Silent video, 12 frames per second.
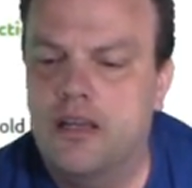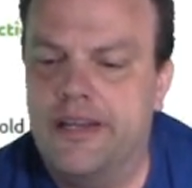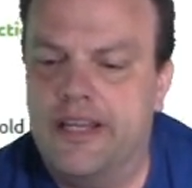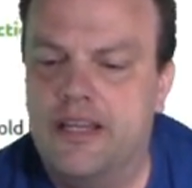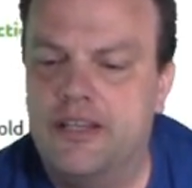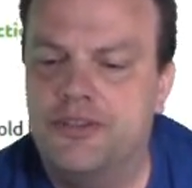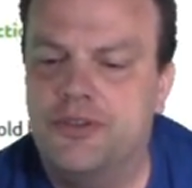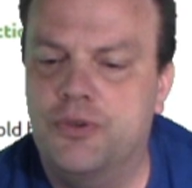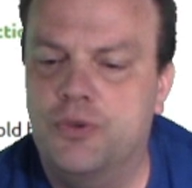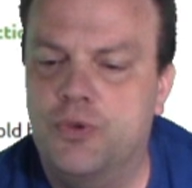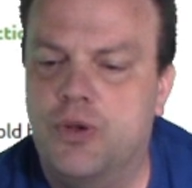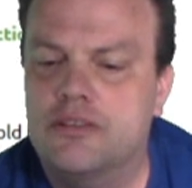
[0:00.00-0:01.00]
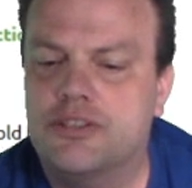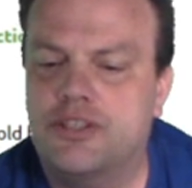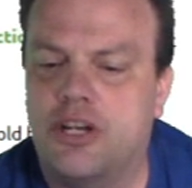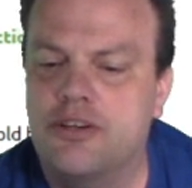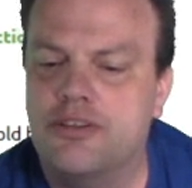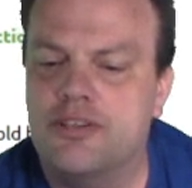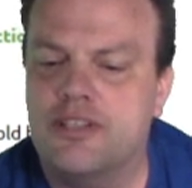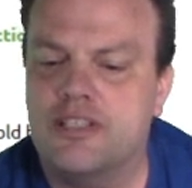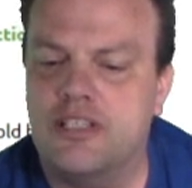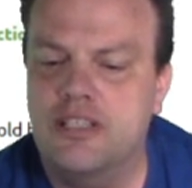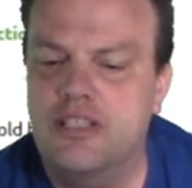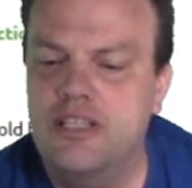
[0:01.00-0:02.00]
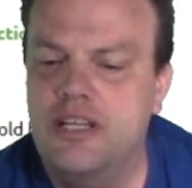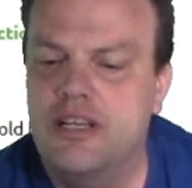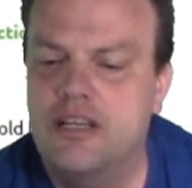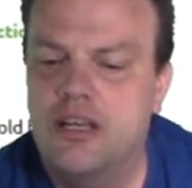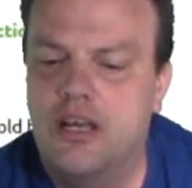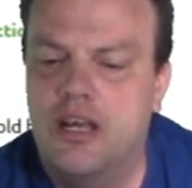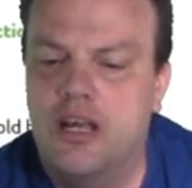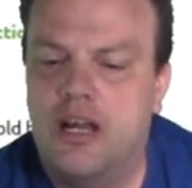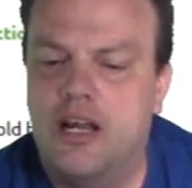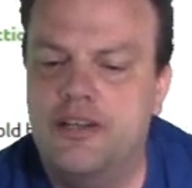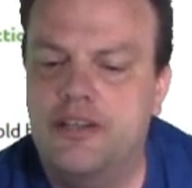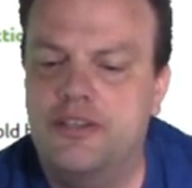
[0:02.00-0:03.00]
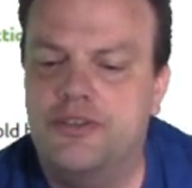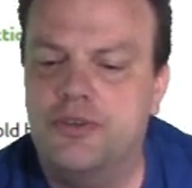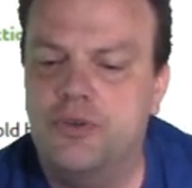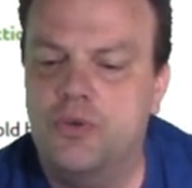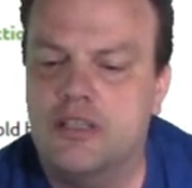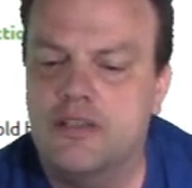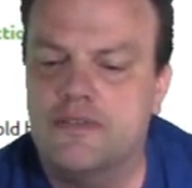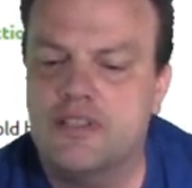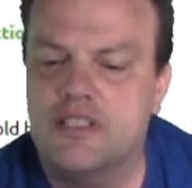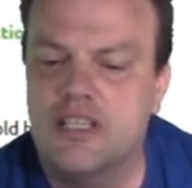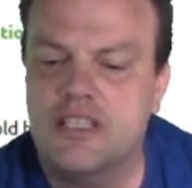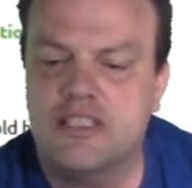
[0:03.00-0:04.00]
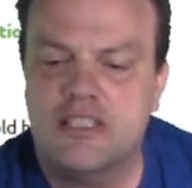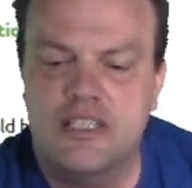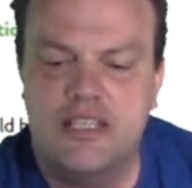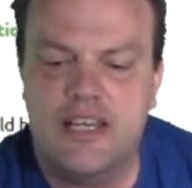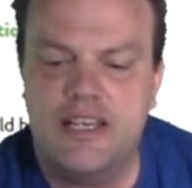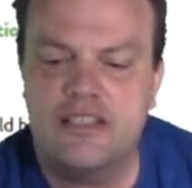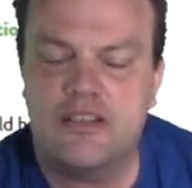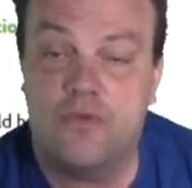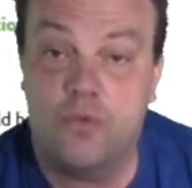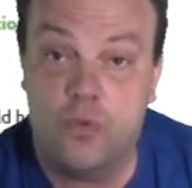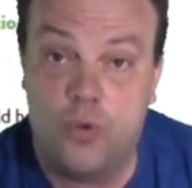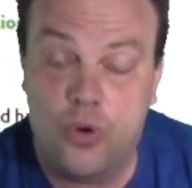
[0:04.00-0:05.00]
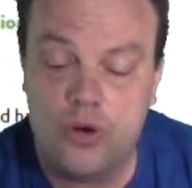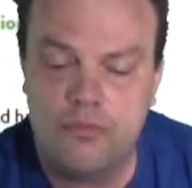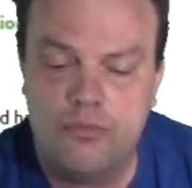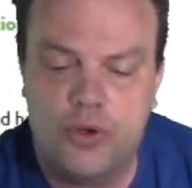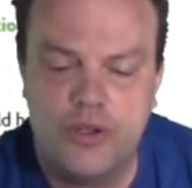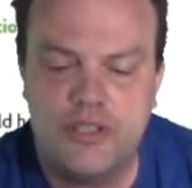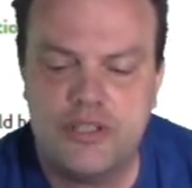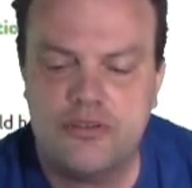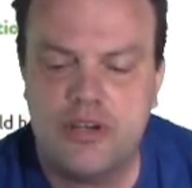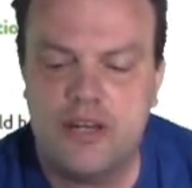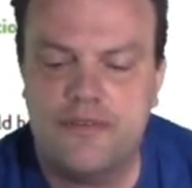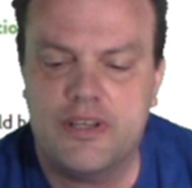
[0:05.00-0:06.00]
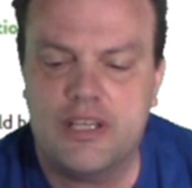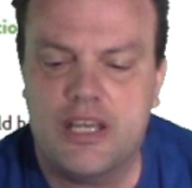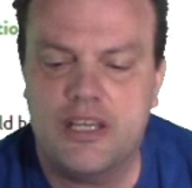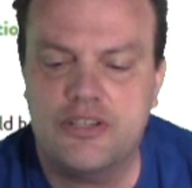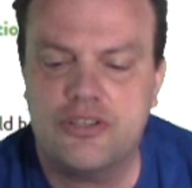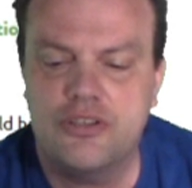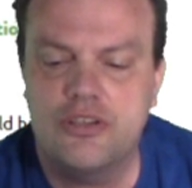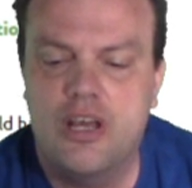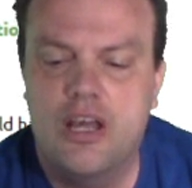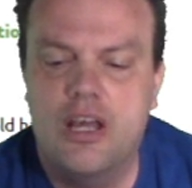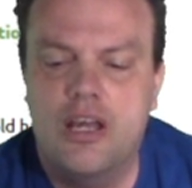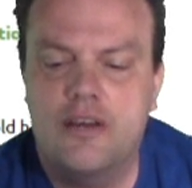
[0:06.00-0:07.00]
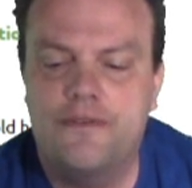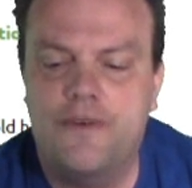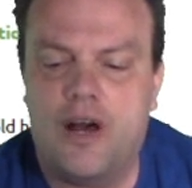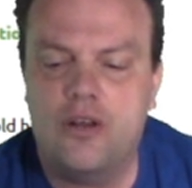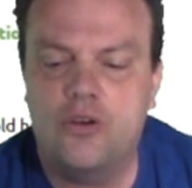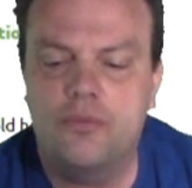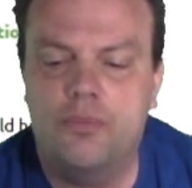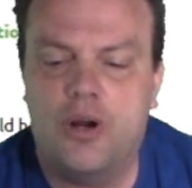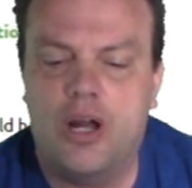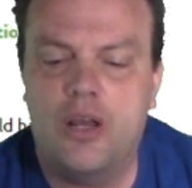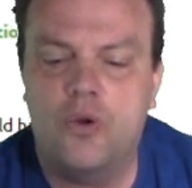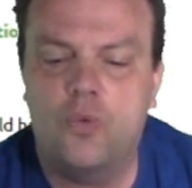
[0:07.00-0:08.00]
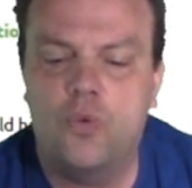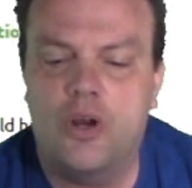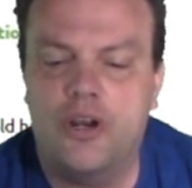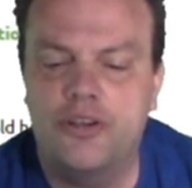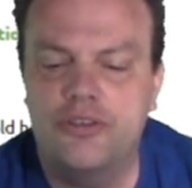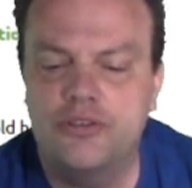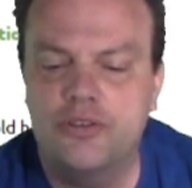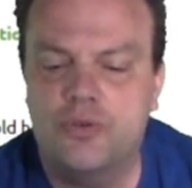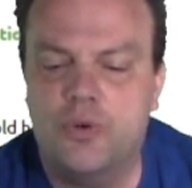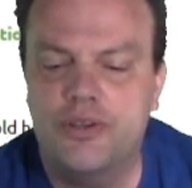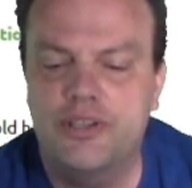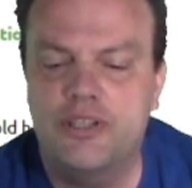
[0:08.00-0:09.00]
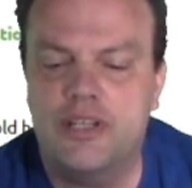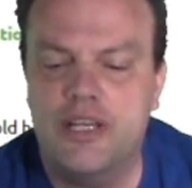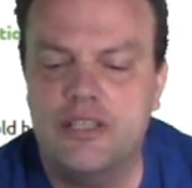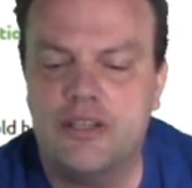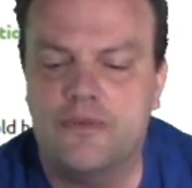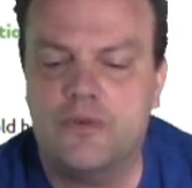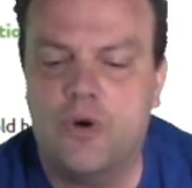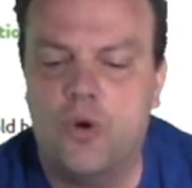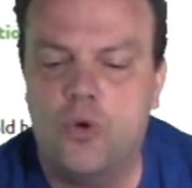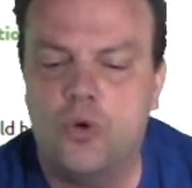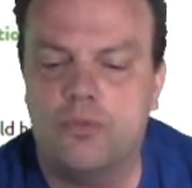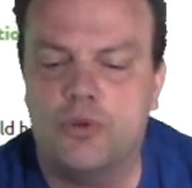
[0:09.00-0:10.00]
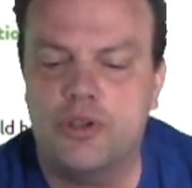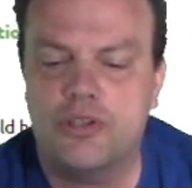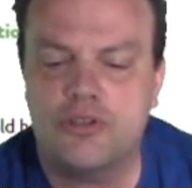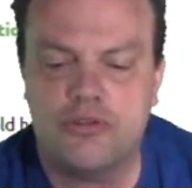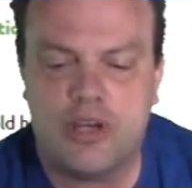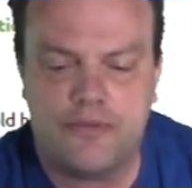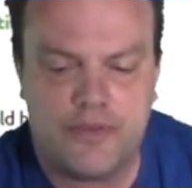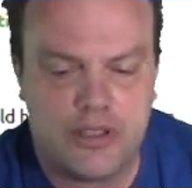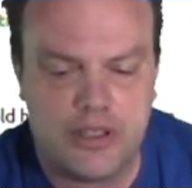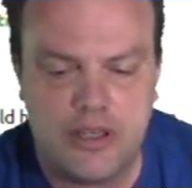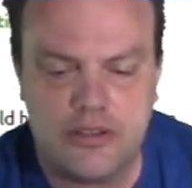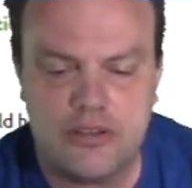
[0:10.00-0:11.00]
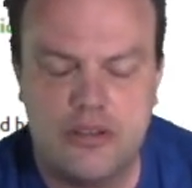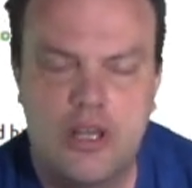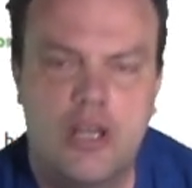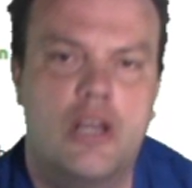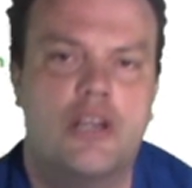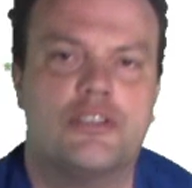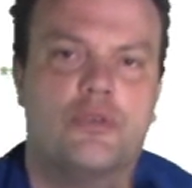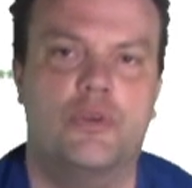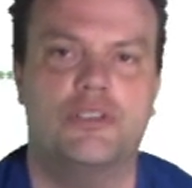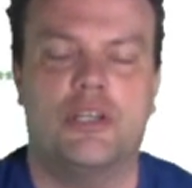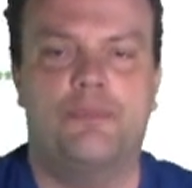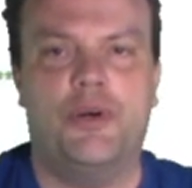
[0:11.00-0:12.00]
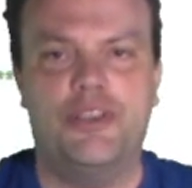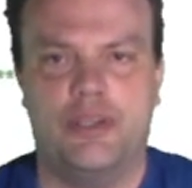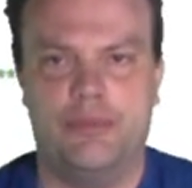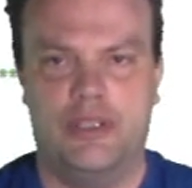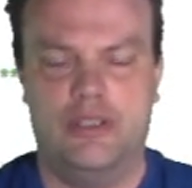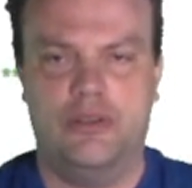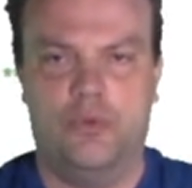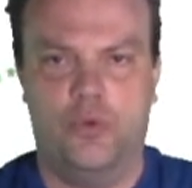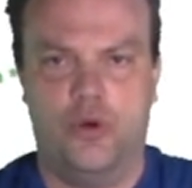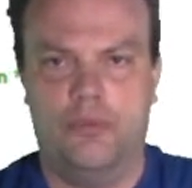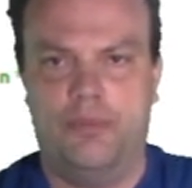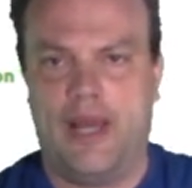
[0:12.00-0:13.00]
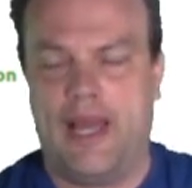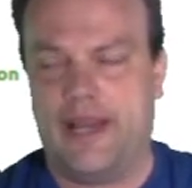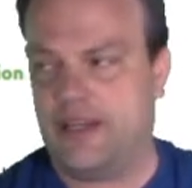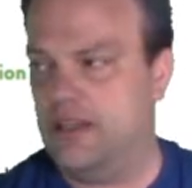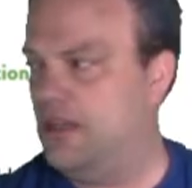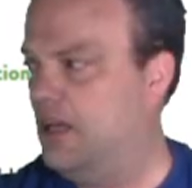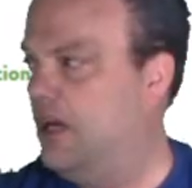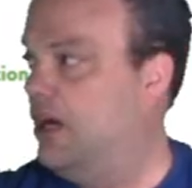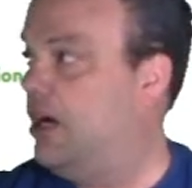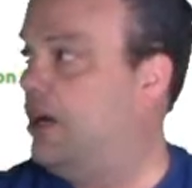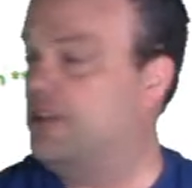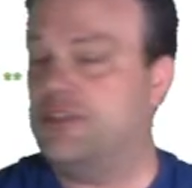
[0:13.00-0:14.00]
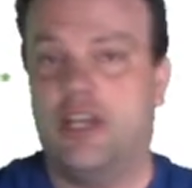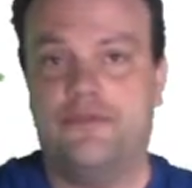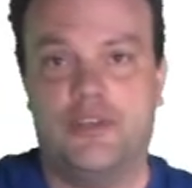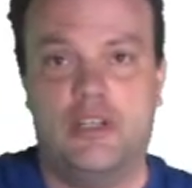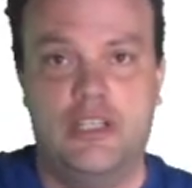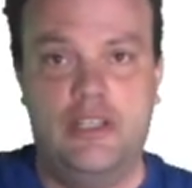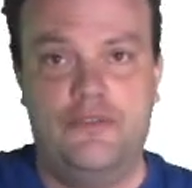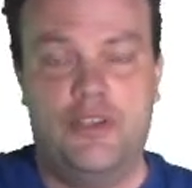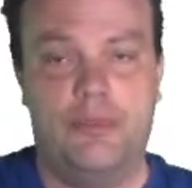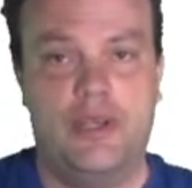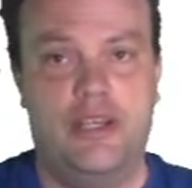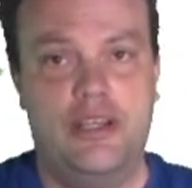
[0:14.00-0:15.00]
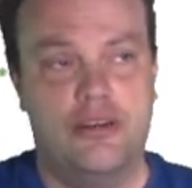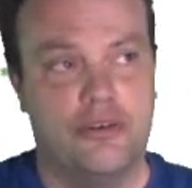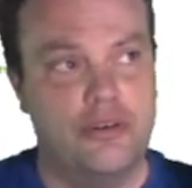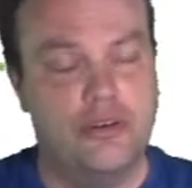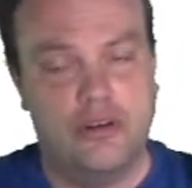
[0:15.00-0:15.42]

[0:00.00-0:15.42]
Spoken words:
And to start the seed, I need to give 60 days of warm moist stratification followed by 120 days of cold moist stratification. So once I put them in the warm packet, I just have to leave them here